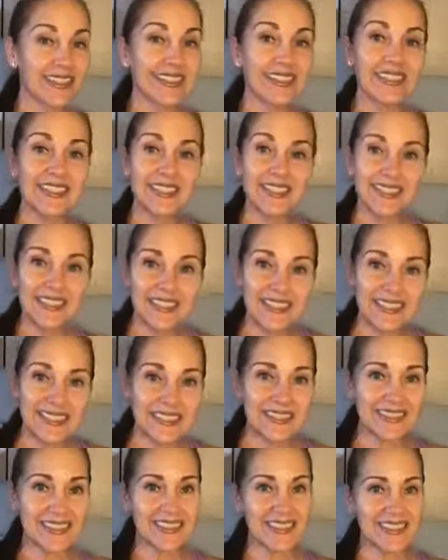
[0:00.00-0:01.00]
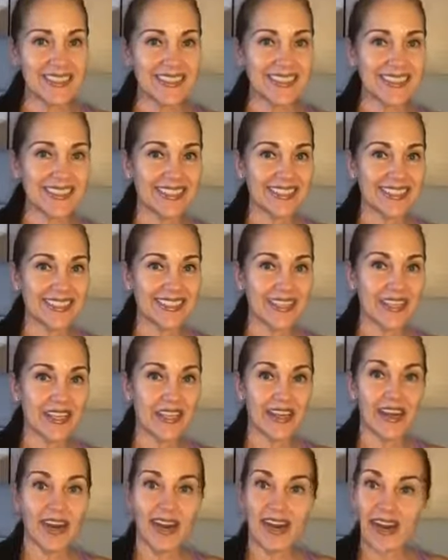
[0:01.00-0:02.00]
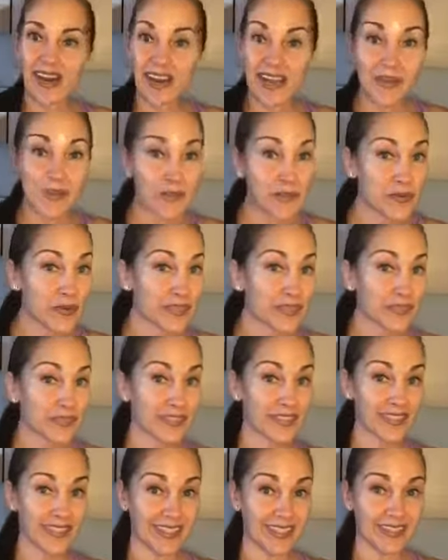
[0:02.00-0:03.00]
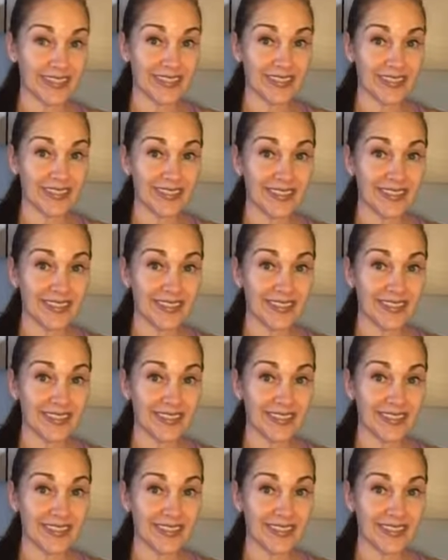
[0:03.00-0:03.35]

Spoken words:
easy, high protein